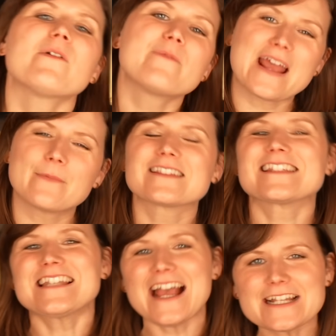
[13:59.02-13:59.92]
we've been able to
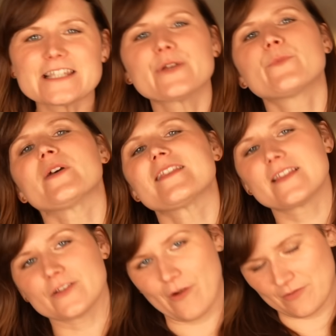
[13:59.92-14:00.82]
detect them
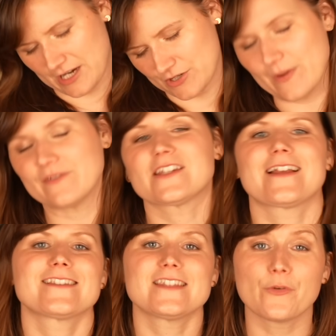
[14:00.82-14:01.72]
with gravitational wave
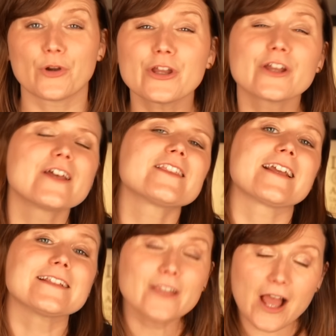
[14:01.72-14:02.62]
detectors here on Earth,
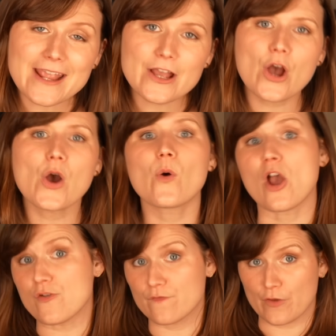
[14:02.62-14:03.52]
like LIGO
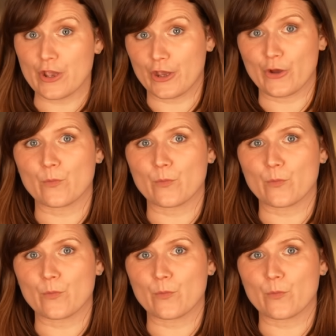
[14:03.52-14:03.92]
and Virgo.